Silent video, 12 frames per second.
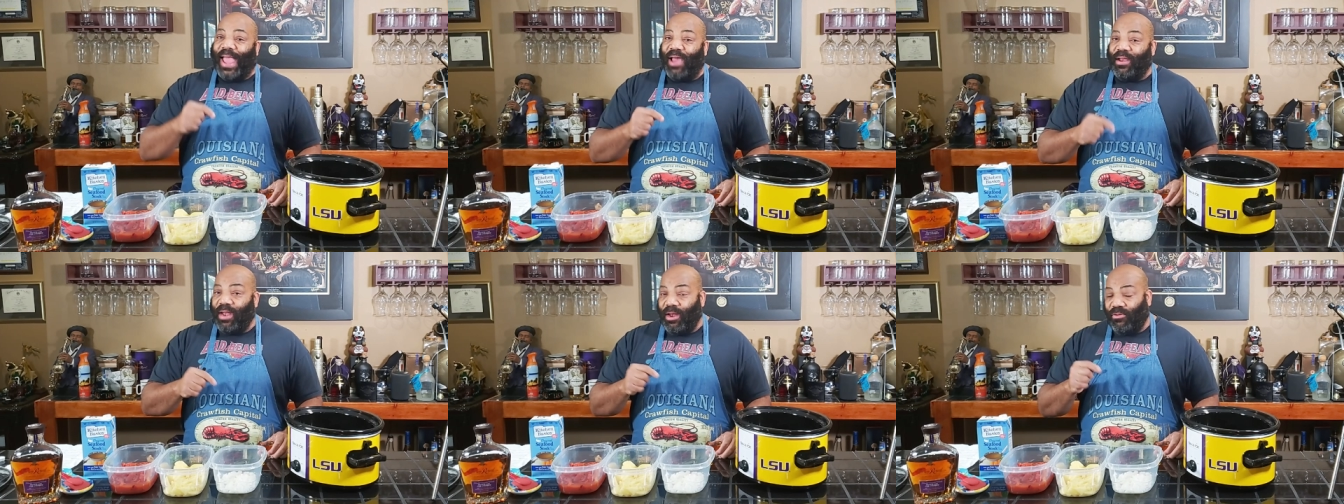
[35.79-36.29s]

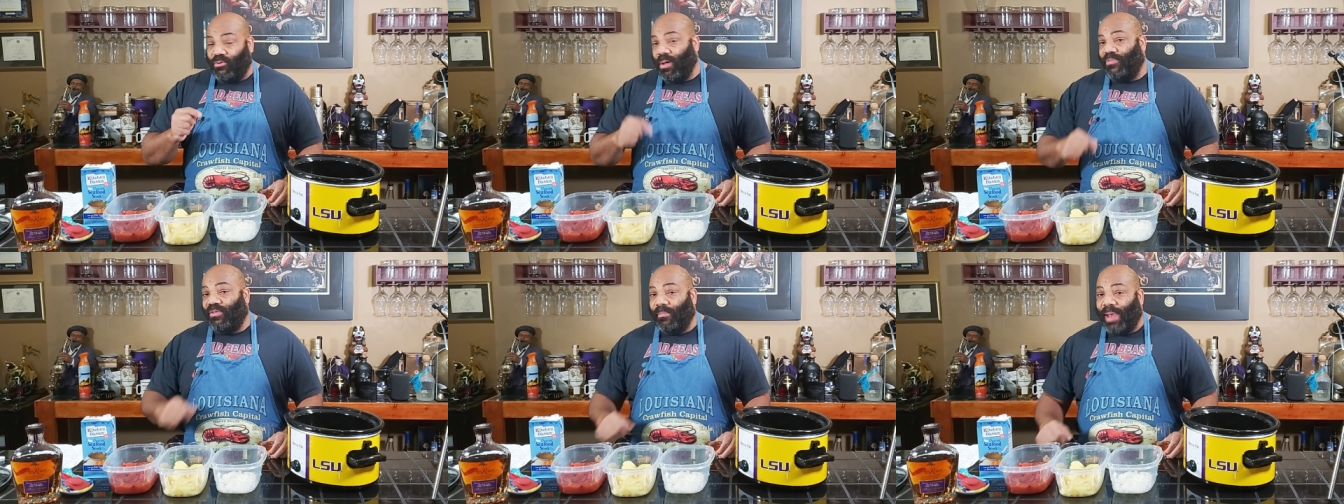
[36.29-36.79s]
down in the
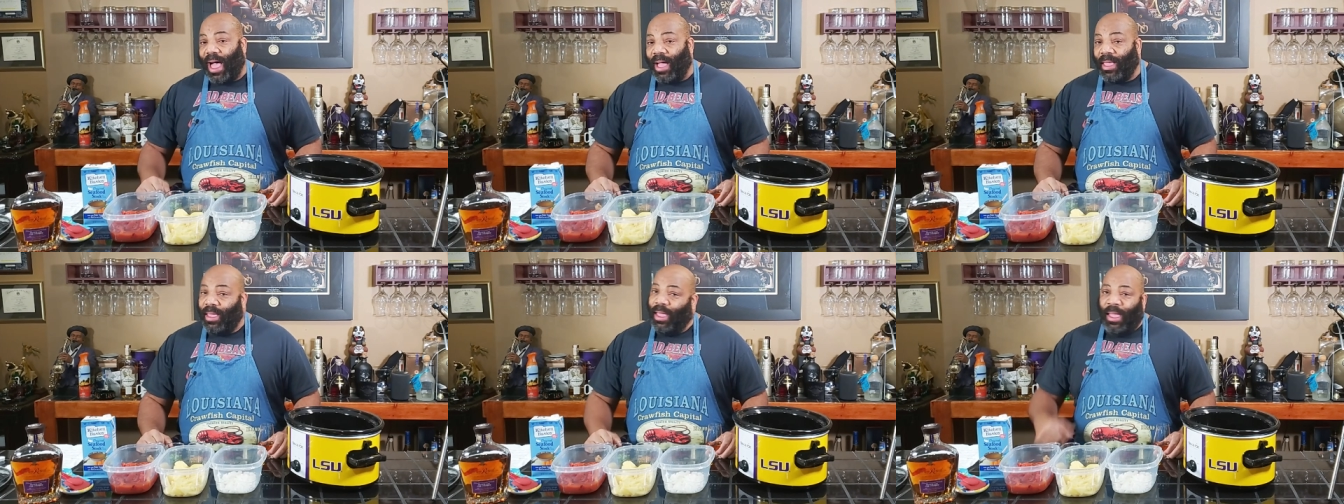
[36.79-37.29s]
description
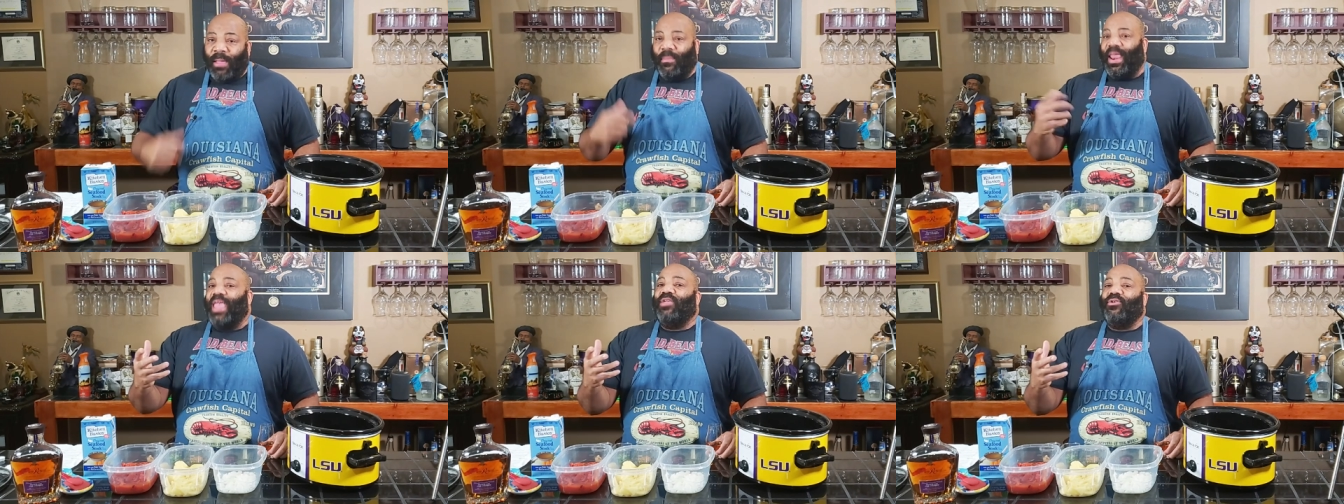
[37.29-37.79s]
block.
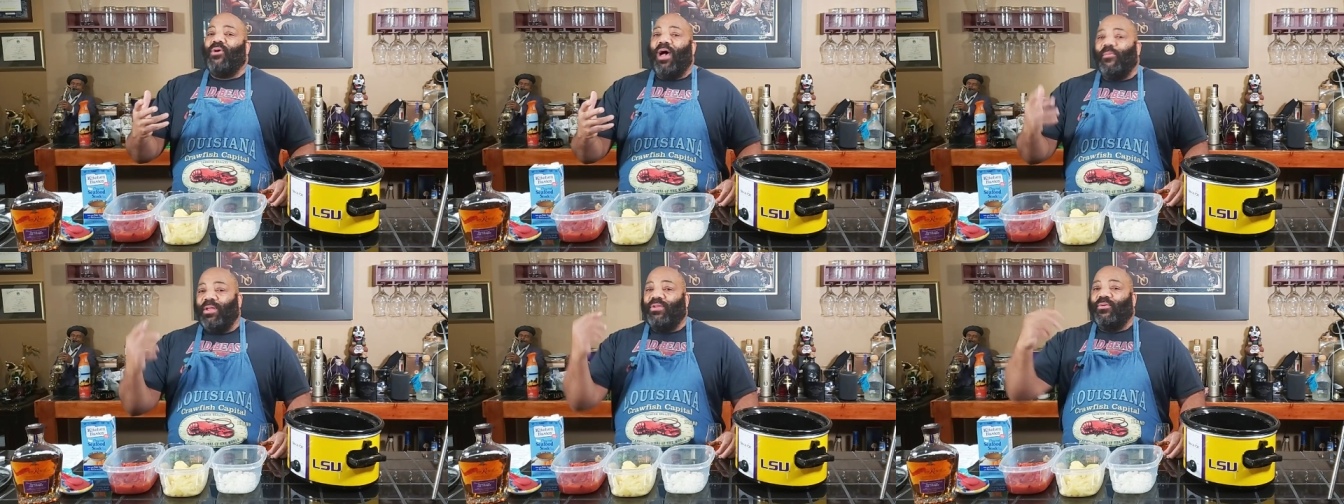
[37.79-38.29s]
But hey, you know
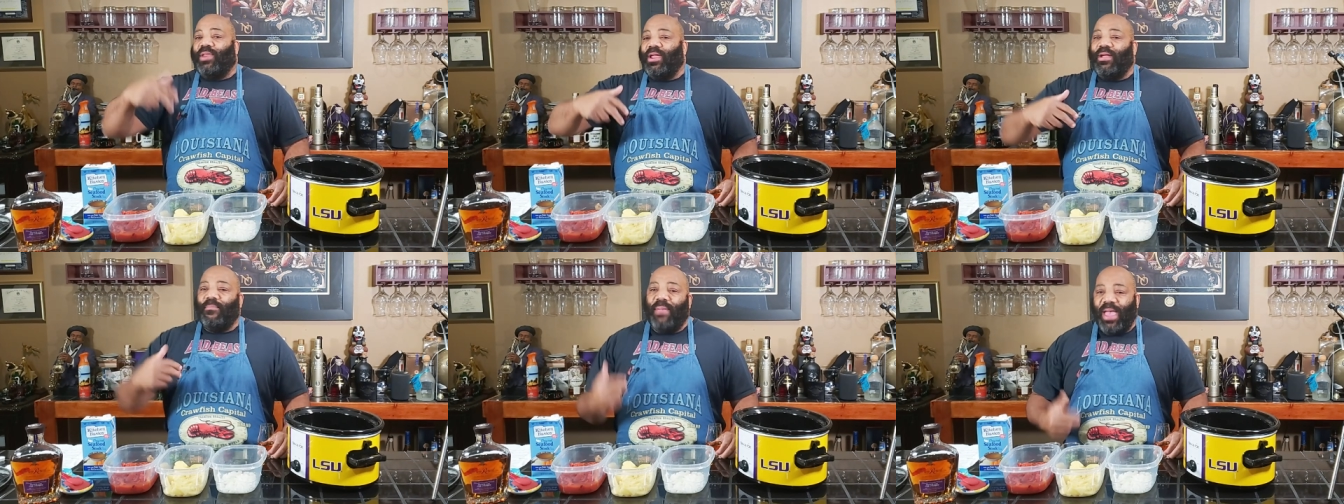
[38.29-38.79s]
how we do it
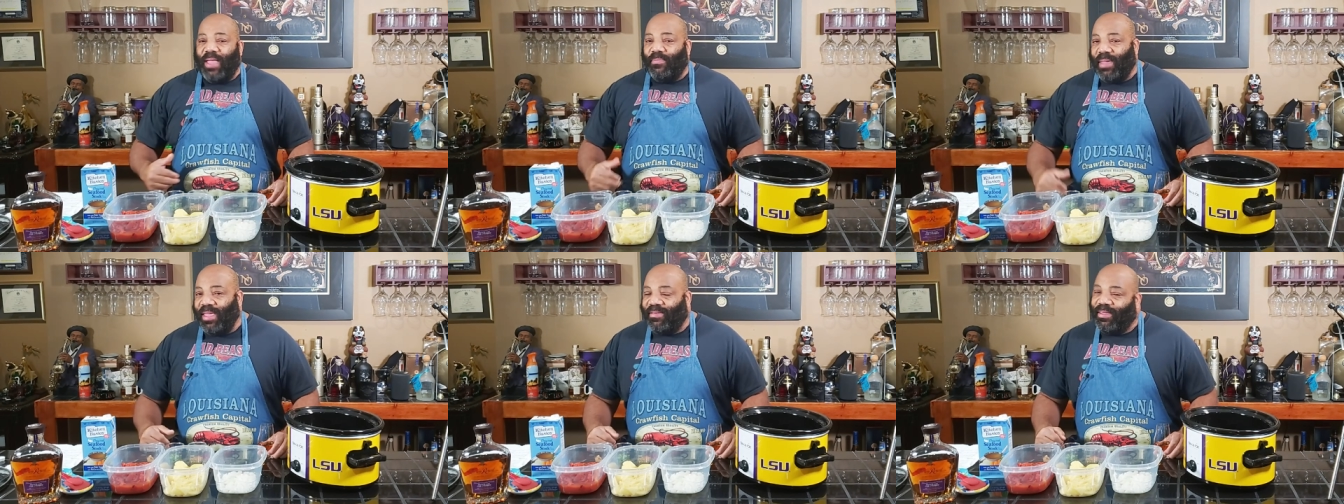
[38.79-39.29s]
here at
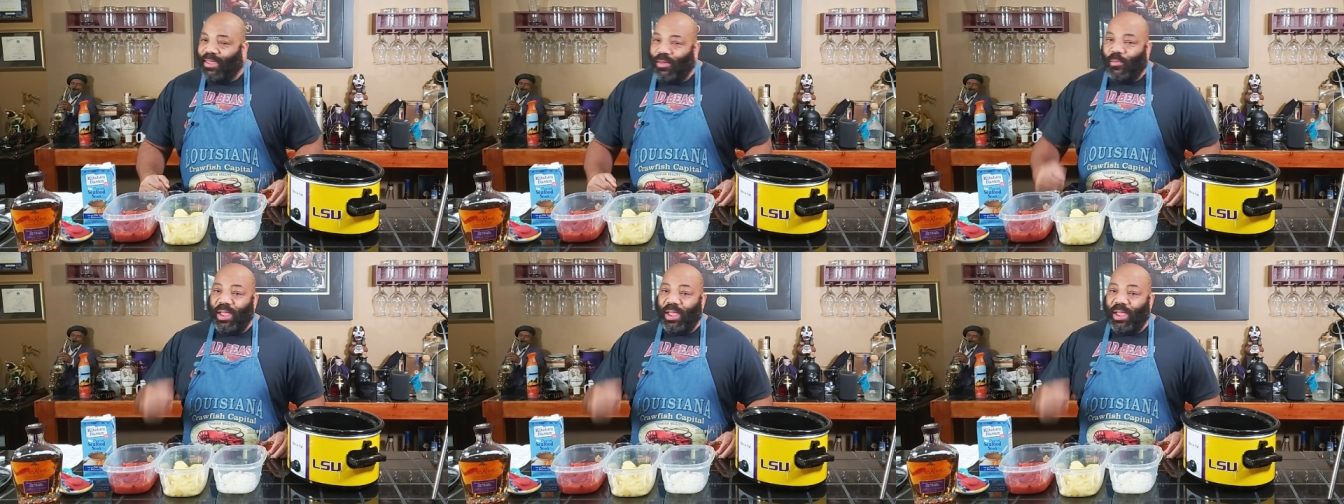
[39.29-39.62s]
Bad Beast.